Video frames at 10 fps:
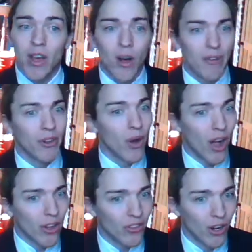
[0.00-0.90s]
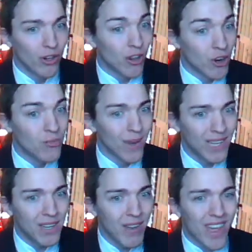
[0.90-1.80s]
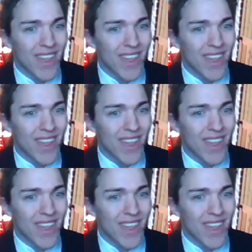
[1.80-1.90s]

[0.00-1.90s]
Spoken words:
However, you also don't believe